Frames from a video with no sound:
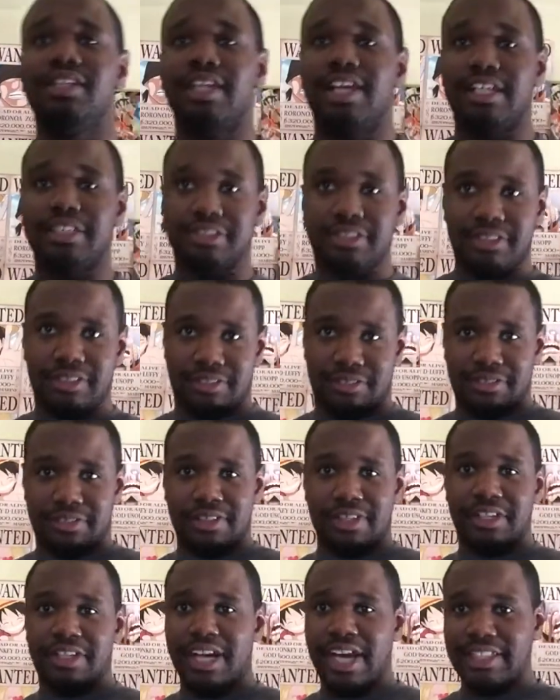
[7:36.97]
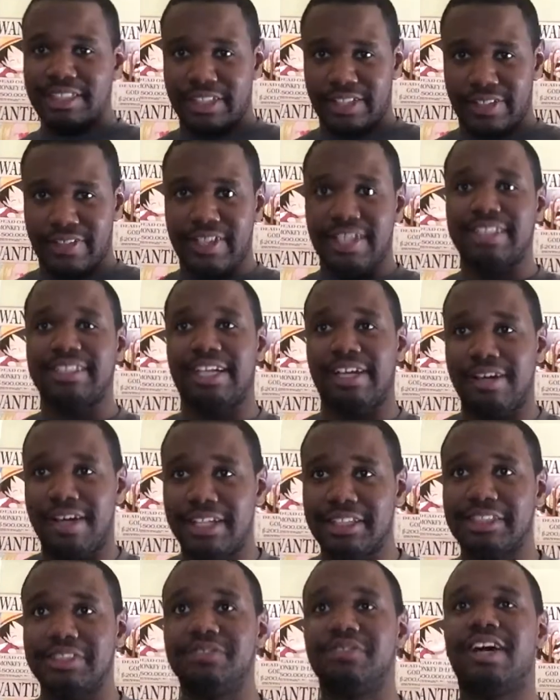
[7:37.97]
as you guys hearing this, I'm
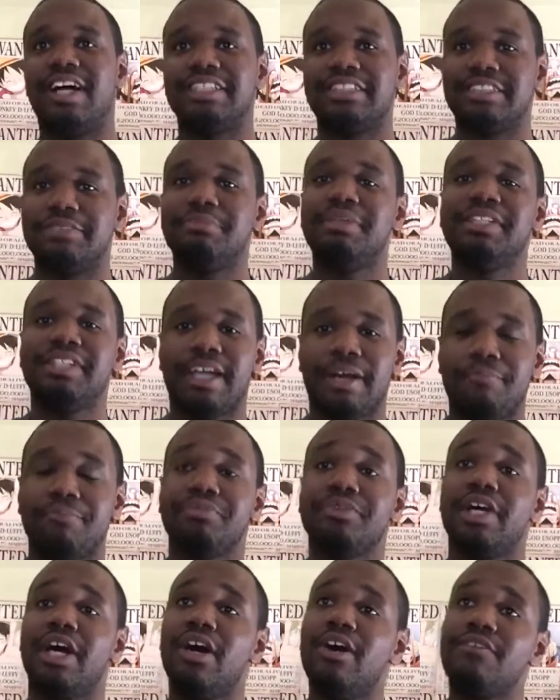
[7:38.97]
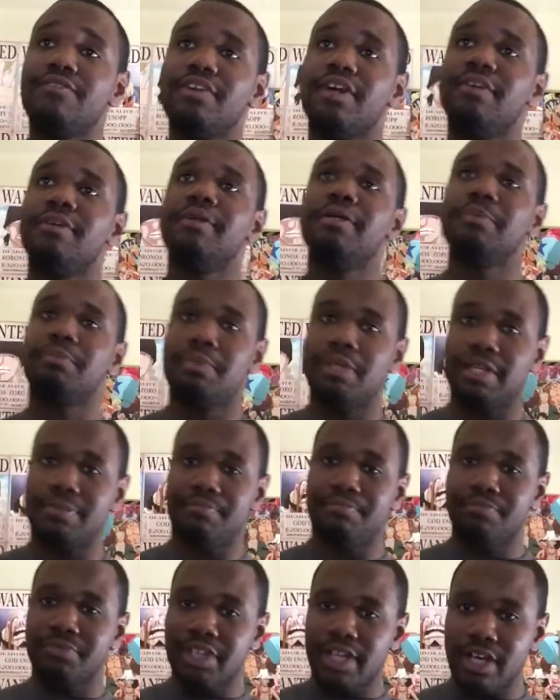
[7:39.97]
actually watching it,
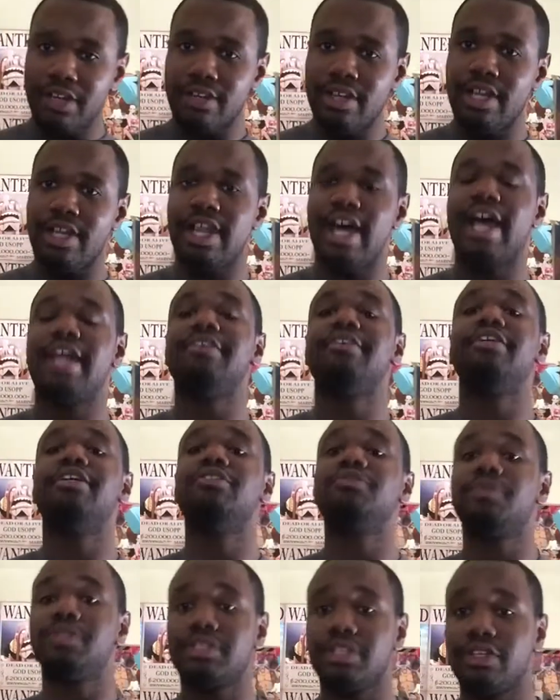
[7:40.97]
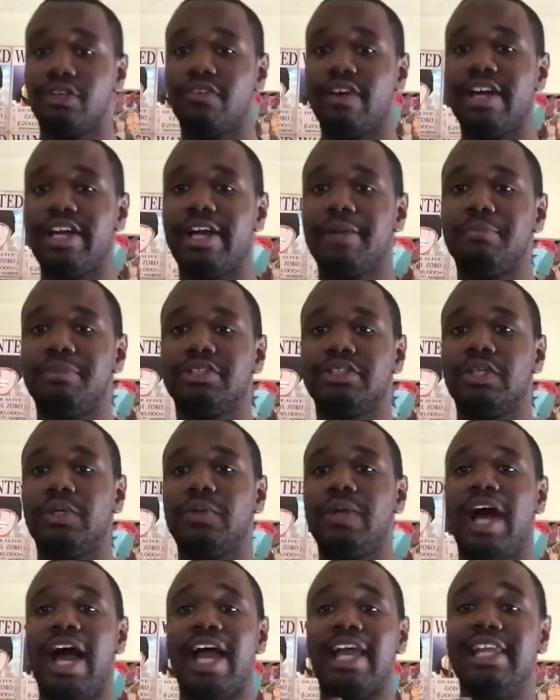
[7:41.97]
but other than that, it was a great
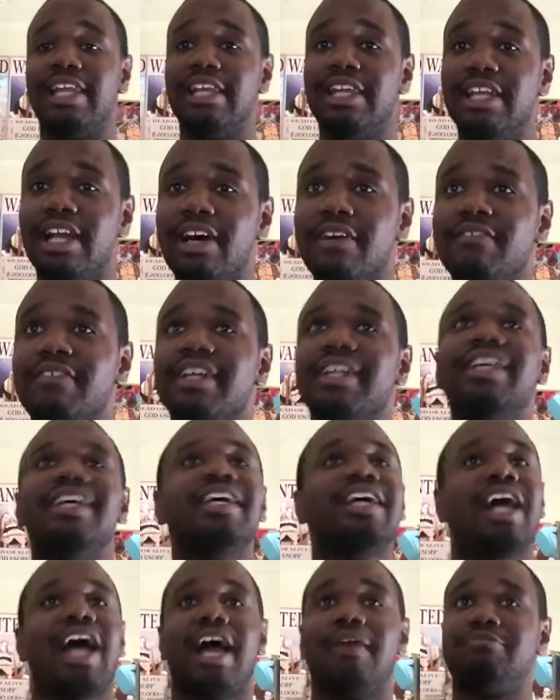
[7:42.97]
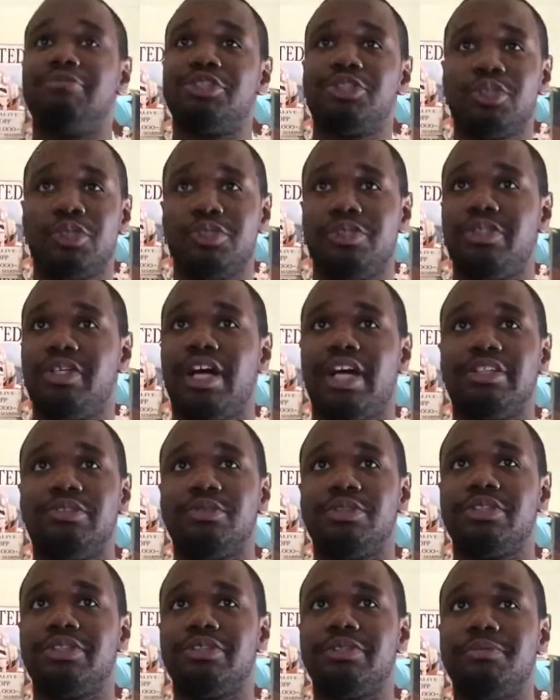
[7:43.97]
episode. I love it. I'm sure you guys
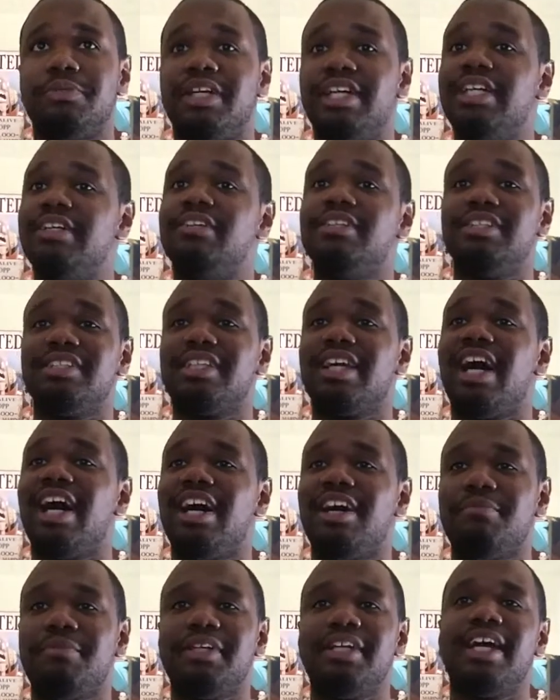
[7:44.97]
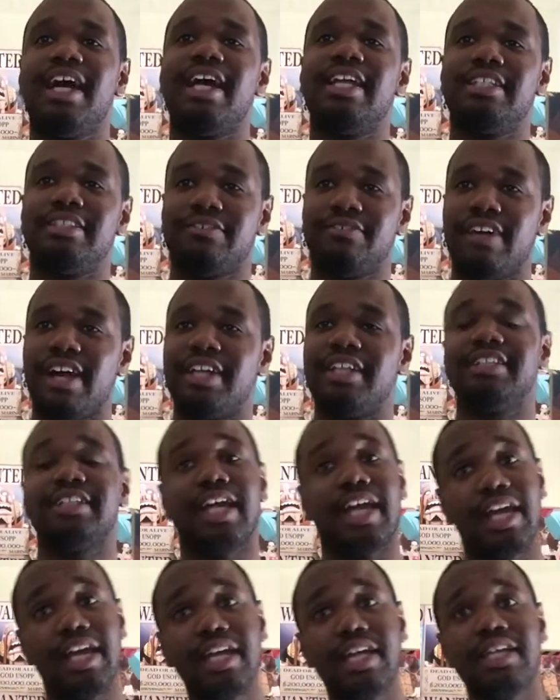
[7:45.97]
would too, but it is comedy at its finest,
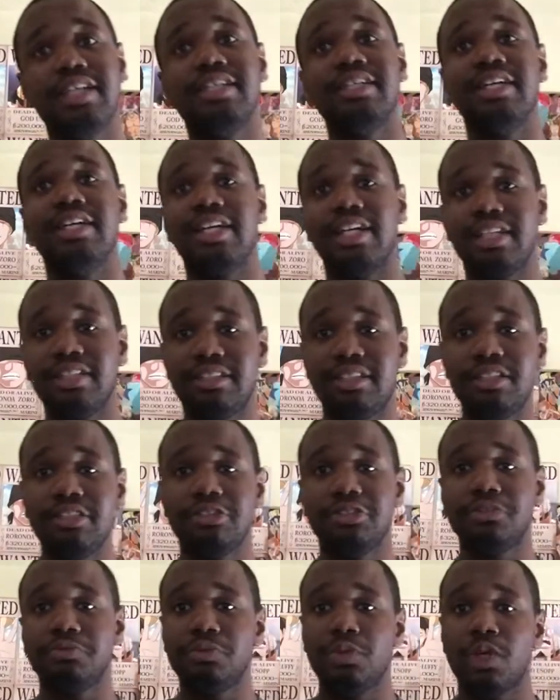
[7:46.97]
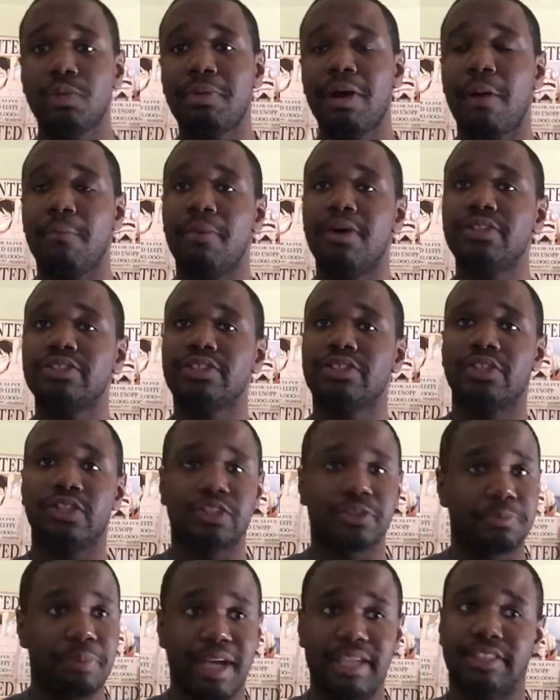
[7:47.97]
and it teaches you more about Monster
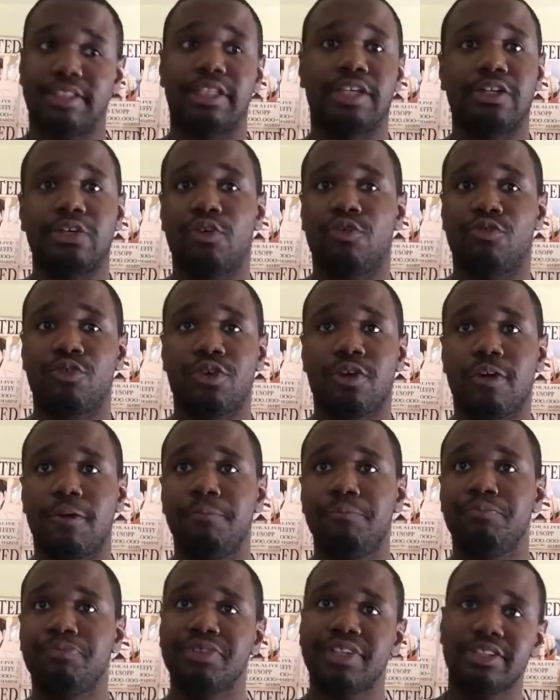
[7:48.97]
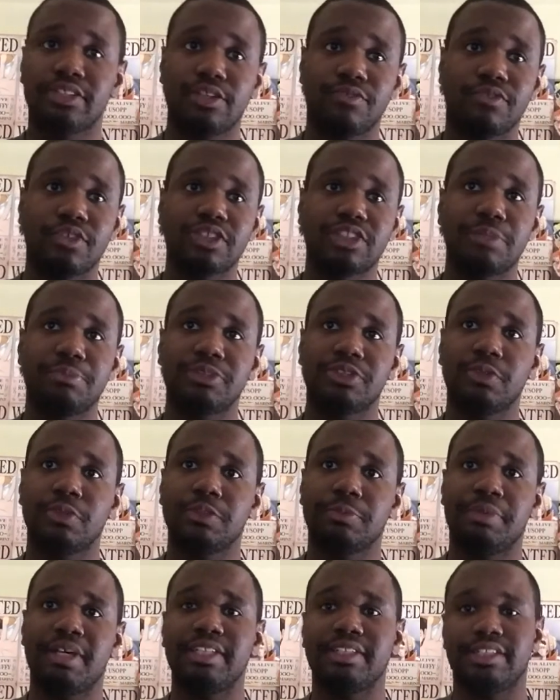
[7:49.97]
Girls, basically, overall. So the first episode
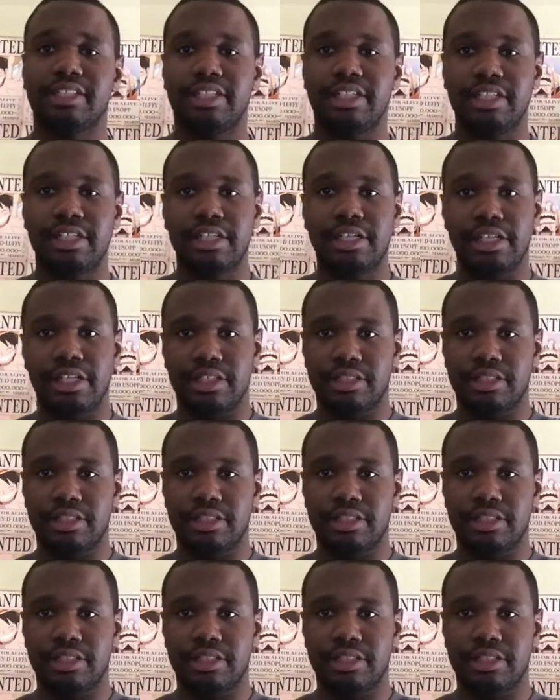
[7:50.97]
is basically